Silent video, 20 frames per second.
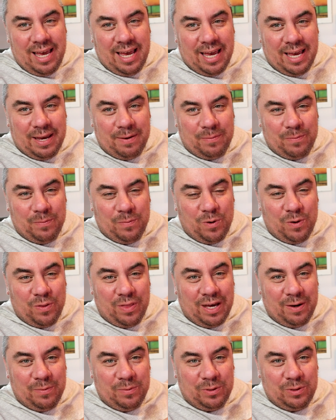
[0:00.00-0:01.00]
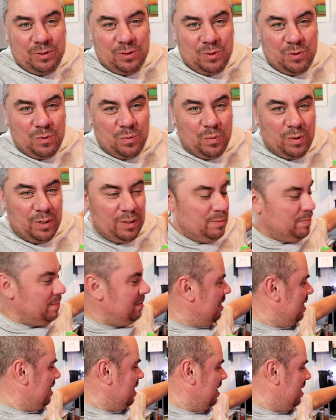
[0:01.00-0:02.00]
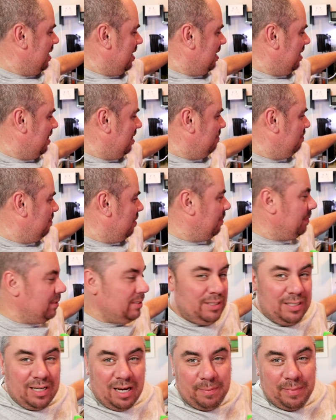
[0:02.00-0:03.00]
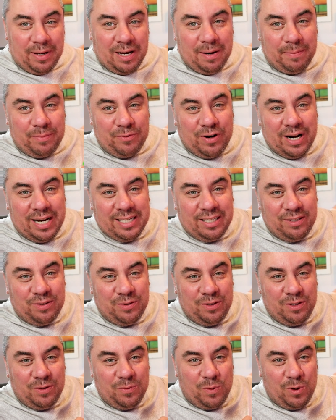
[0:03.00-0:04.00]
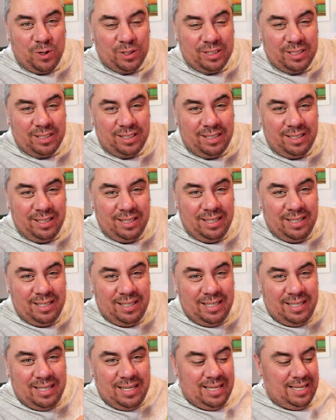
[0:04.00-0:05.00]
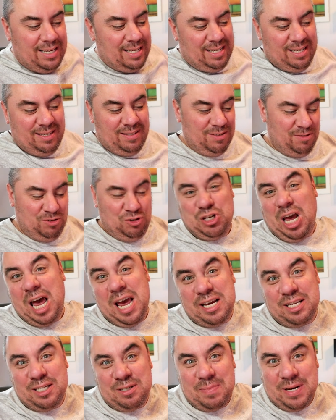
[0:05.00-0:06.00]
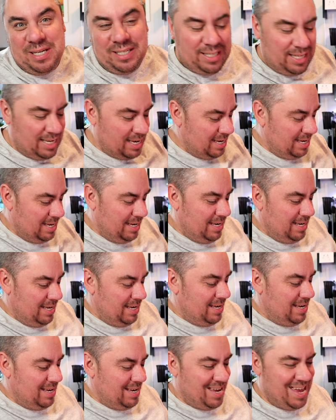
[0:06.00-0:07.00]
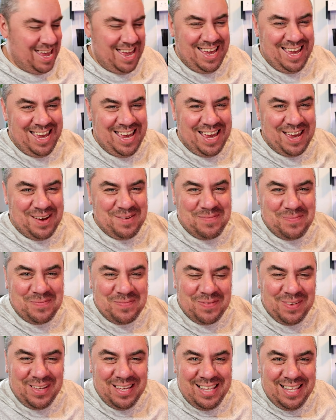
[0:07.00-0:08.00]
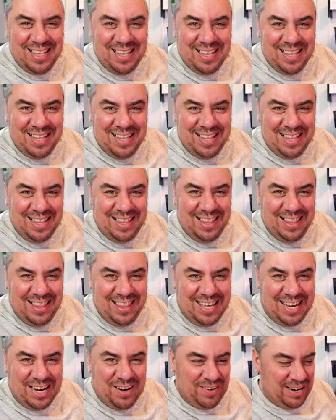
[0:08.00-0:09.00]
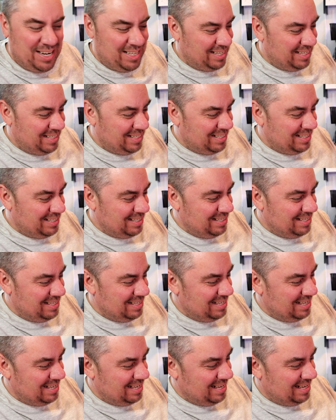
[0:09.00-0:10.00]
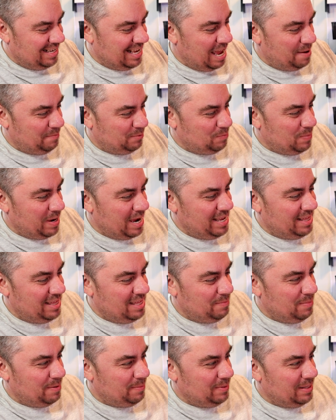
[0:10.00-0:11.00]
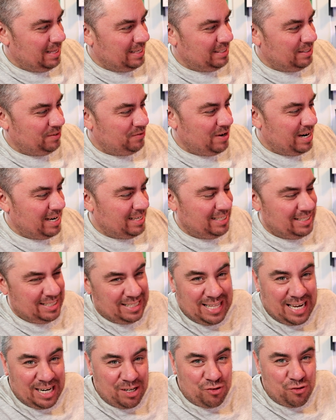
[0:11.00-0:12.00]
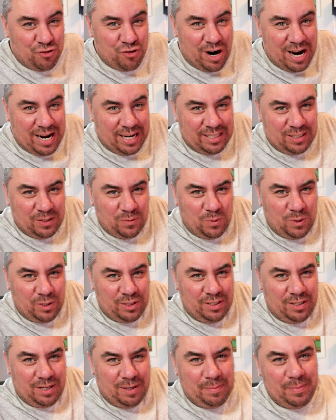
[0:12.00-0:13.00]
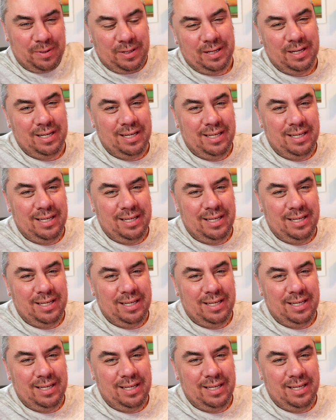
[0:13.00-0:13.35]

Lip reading: and what that will do will be bubbles coming up, rising through the water. It's science, basically. They create little gaps behind the bubble as it rises, and that drags the water up.